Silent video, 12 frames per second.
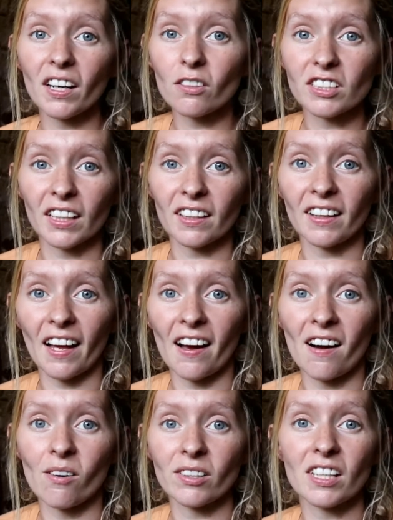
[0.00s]
to go check it
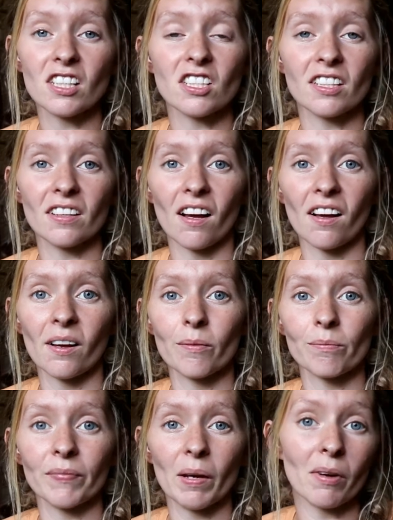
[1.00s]
out.
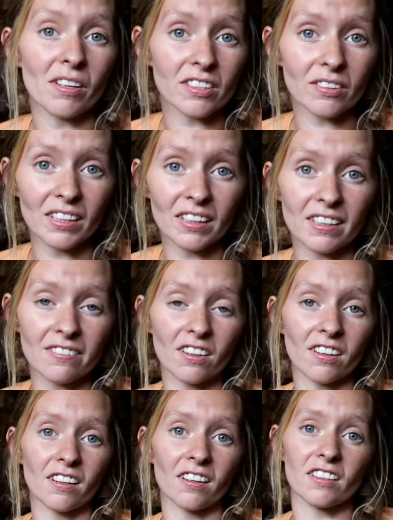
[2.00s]
I'm also going to leave
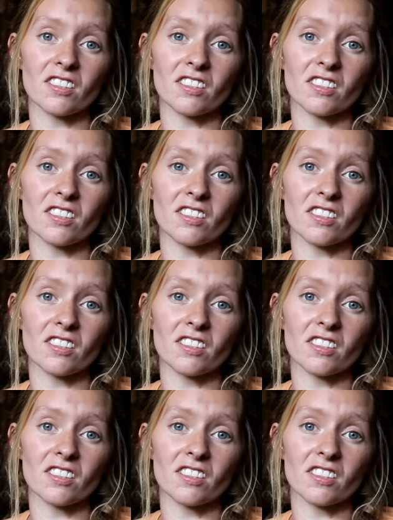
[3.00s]
her